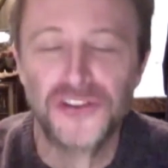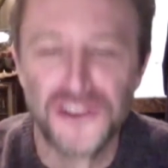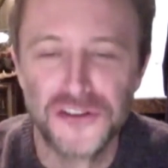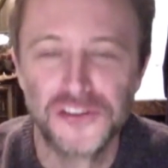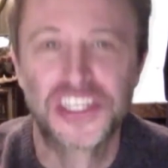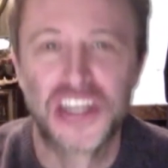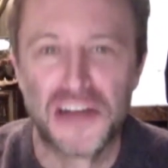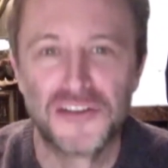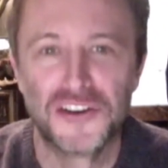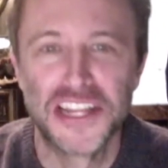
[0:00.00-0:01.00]
news
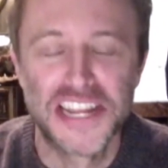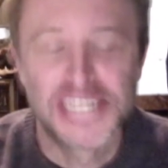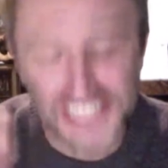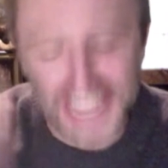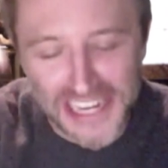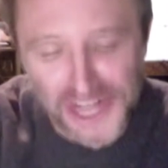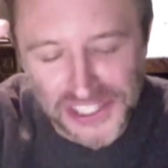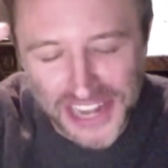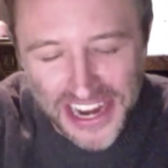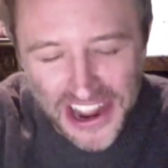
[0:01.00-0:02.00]
covering this and
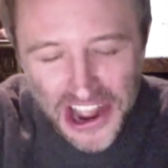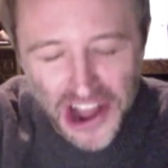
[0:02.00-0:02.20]
just like